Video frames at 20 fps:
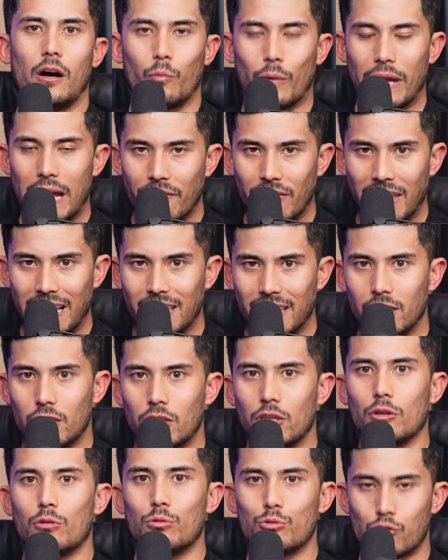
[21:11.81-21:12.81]
We have a
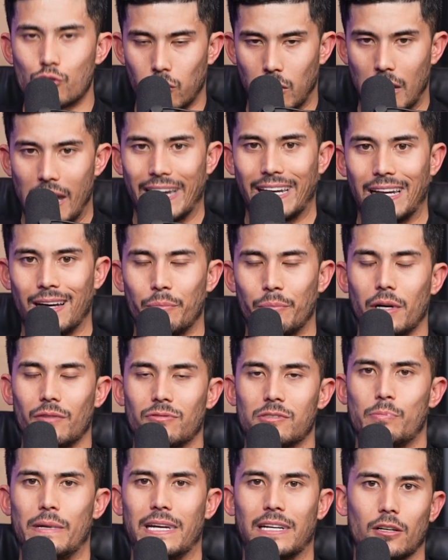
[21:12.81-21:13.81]
huge lineup of
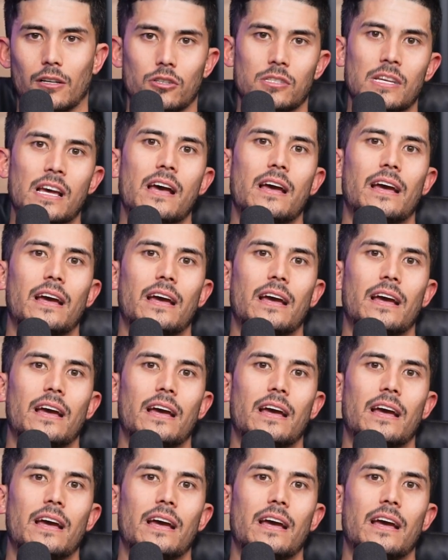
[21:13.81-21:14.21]
speakers,